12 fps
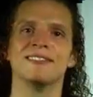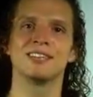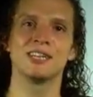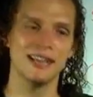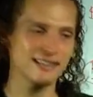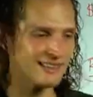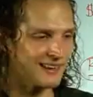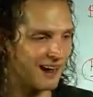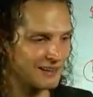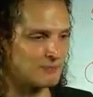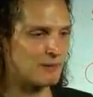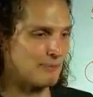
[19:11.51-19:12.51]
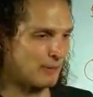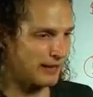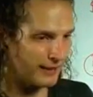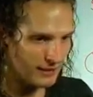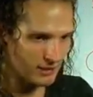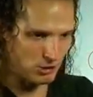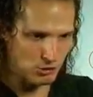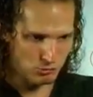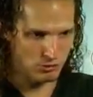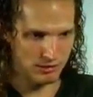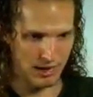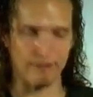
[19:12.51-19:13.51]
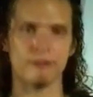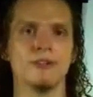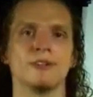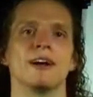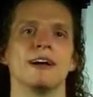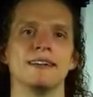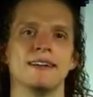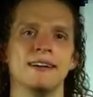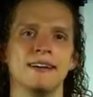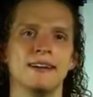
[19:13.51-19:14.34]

She likes to talk to people. I like to do stuff, right?